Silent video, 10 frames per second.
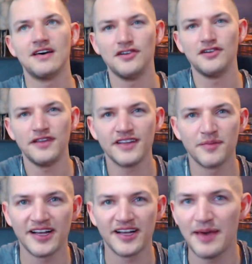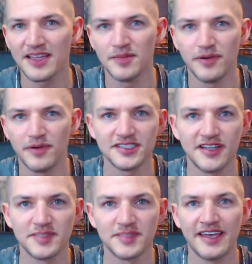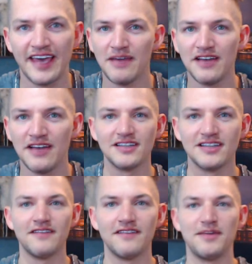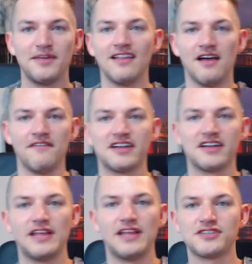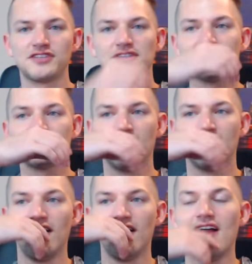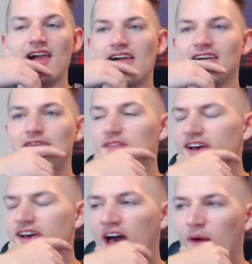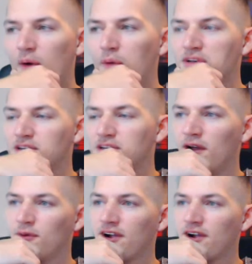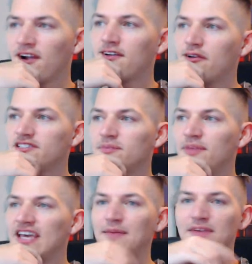Do you think they're bigger than like the PokerStars Big Game? I used to love. I mean, I love that show. That show was. Even the what was the one where it was the big game?